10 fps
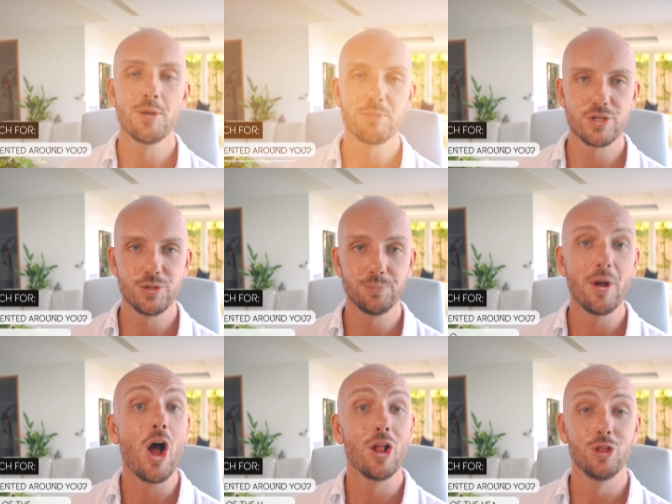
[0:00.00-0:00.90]
Number 2,
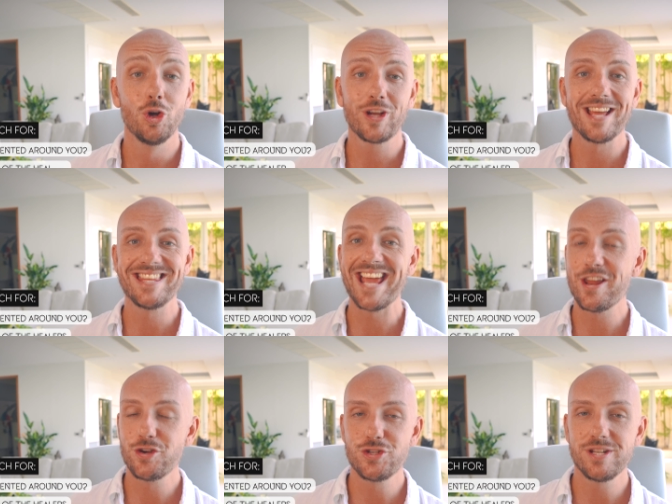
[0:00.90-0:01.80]
look at the
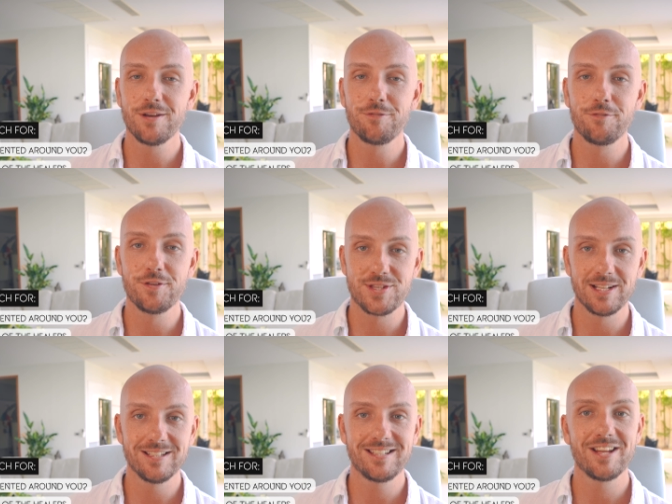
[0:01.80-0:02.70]
energy of the
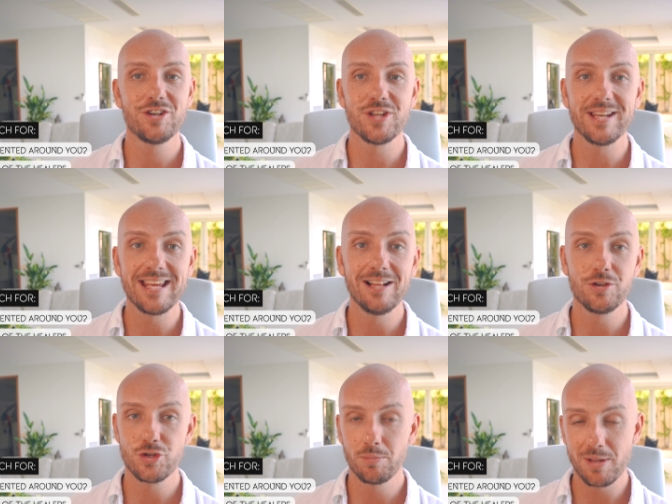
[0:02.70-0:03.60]
facilitators and
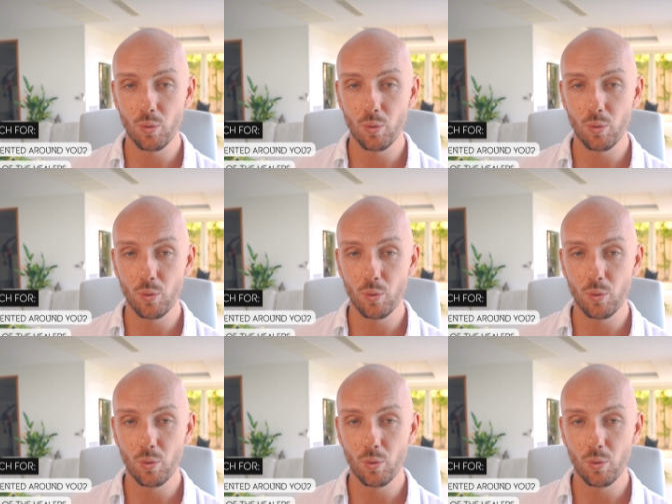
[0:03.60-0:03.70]
healers you'll be